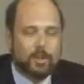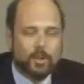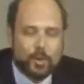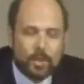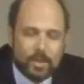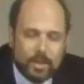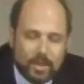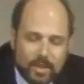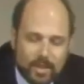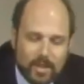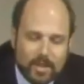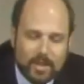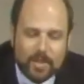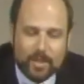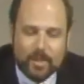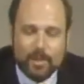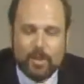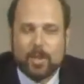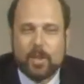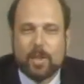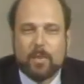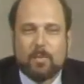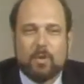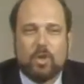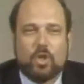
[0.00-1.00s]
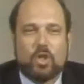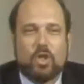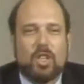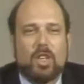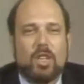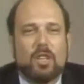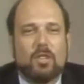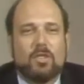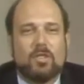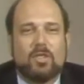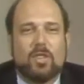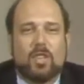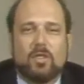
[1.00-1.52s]
it into the
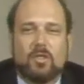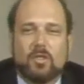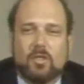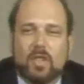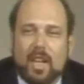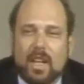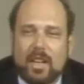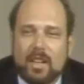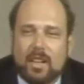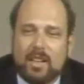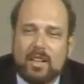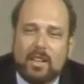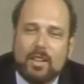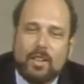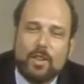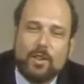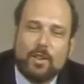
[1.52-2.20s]
machine such that